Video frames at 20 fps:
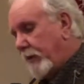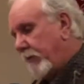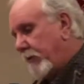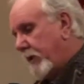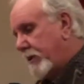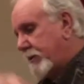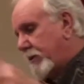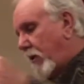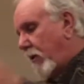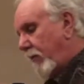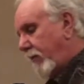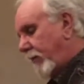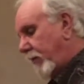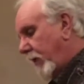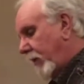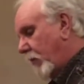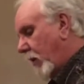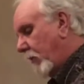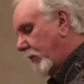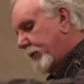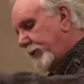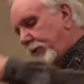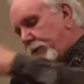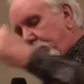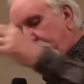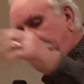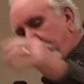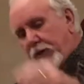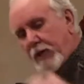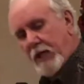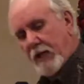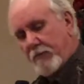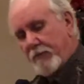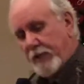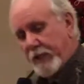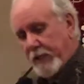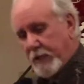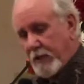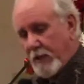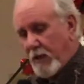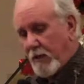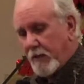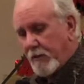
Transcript: you this offering. What would you do if you had $1 million?